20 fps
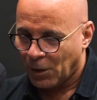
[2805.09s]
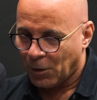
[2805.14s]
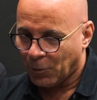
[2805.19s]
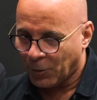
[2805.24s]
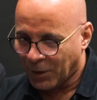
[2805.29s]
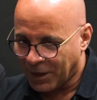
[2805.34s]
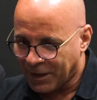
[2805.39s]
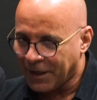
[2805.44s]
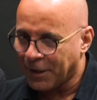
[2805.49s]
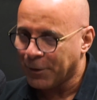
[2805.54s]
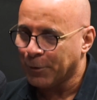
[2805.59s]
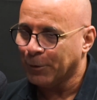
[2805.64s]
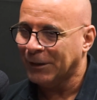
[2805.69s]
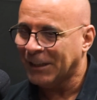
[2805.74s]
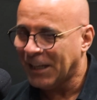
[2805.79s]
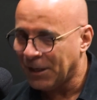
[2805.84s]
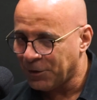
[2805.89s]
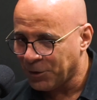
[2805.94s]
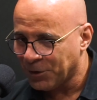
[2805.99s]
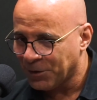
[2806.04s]
one of the other
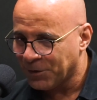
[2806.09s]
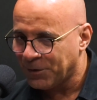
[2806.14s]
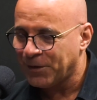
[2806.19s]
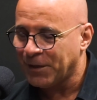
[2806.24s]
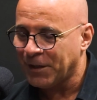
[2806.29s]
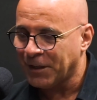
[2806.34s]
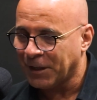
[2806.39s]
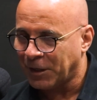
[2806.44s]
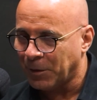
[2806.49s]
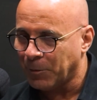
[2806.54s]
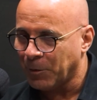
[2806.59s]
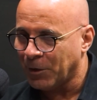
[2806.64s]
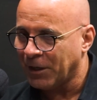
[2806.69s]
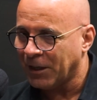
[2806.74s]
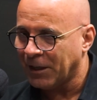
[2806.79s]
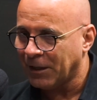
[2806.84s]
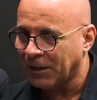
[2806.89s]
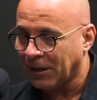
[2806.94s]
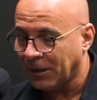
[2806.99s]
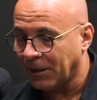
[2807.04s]
legends in the
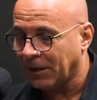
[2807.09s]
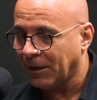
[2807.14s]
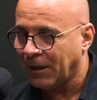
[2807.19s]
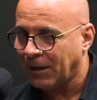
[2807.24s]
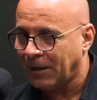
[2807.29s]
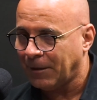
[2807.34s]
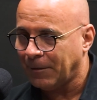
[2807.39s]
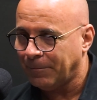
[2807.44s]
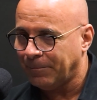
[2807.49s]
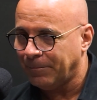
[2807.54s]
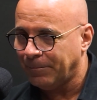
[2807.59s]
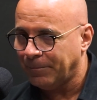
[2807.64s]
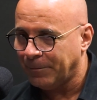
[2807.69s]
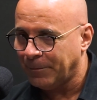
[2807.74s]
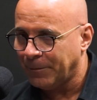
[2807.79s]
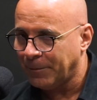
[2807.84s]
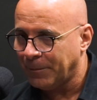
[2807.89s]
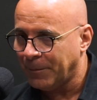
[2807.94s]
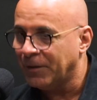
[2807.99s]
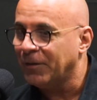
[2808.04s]
community,
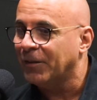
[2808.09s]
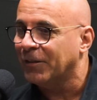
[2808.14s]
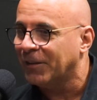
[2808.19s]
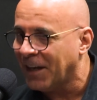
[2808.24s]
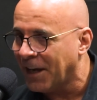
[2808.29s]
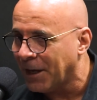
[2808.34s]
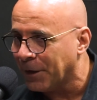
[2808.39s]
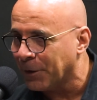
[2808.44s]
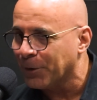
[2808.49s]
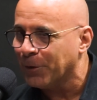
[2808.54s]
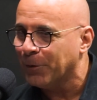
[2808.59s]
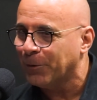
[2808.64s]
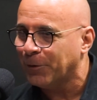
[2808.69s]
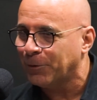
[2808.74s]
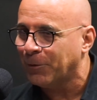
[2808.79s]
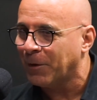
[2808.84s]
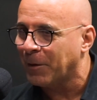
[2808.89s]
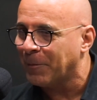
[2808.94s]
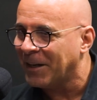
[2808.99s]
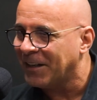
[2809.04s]
Mrs. Gaynor, who
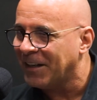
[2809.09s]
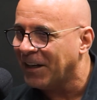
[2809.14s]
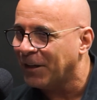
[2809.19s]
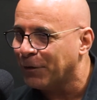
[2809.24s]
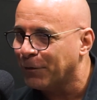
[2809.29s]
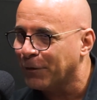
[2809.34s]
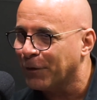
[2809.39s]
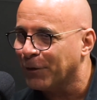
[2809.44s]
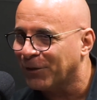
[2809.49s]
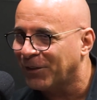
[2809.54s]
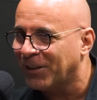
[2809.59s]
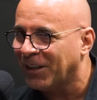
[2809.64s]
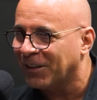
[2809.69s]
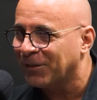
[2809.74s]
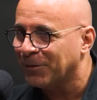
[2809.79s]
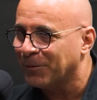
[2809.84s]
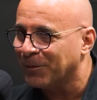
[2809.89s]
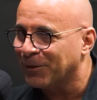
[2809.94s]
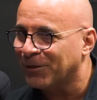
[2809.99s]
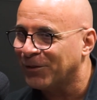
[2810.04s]
was one of my dad's first
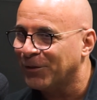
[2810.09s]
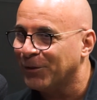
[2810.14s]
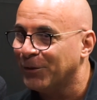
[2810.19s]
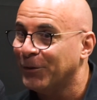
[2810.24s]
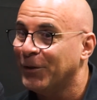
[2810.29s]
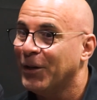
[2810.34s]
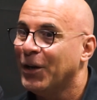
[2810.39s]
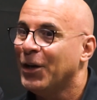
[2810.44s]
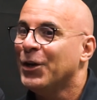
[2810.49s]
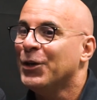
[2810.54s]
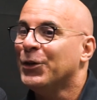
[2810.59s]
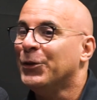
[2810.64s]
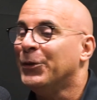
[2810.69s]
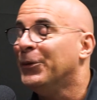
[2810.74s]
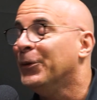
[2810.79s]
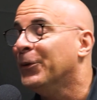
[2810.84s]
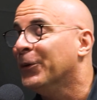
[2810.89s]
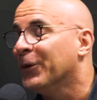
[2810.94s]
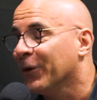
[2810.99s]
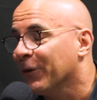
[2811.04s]
customers, who you
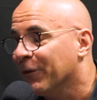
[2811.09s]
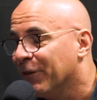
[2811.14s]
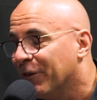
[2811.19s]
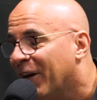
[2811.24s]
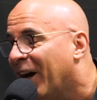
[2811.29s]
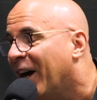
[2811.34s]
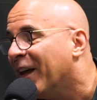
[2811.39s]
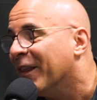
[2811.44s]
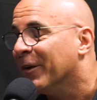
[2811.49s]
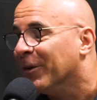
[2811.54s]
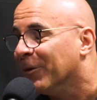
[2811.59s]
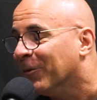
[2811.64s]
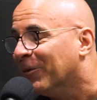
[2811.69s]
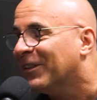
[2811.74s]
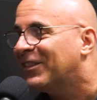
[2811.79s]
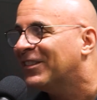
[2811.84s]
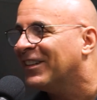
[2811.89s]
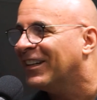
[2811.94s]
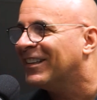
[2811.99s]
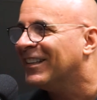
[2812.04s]
knew her father,
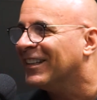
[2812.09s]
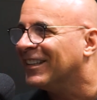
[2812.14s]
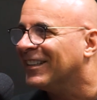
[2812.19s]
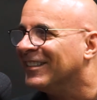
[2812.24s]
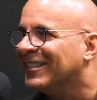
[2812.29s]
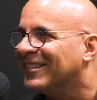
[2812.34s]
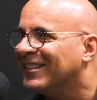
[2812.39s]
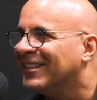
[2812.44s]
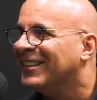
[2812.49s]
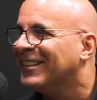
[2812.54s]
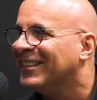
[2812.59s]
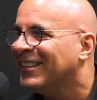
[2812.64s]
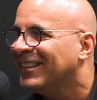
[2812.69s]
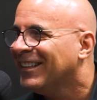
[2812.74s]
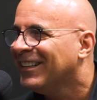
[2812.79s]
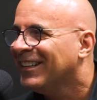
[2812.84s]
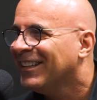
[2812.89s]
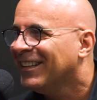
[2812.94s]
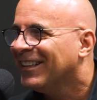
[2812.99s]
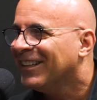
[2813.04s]
which I think is,
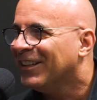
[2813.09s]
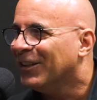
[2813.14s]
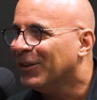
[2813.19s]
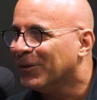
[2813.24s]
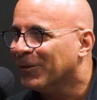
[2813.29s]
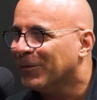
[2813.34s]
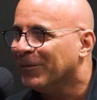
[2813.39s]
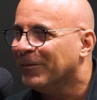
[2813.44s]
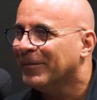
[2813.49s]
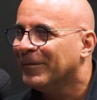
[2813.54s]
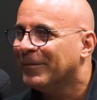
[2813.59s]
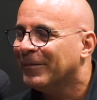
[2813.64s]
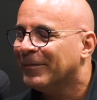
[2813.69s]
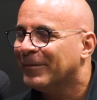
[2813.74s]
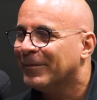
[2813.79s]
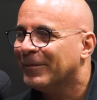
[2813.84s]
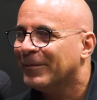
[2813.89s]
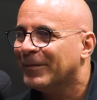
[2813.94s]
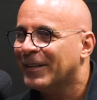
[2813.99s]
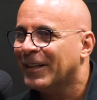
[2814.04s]

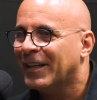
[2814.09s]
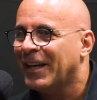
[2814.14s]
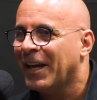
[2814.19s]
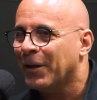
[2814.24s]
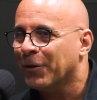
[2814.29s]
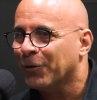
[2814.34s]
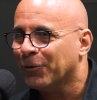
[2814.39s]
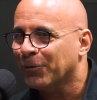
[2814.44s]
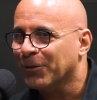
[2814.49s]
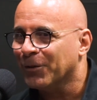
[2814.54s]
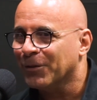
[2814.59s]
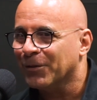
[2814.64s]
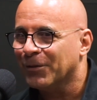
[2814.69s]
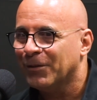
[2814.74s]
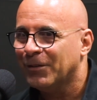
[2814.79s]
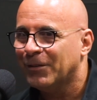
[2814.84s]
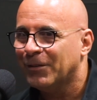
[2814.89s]
the Gaynors were,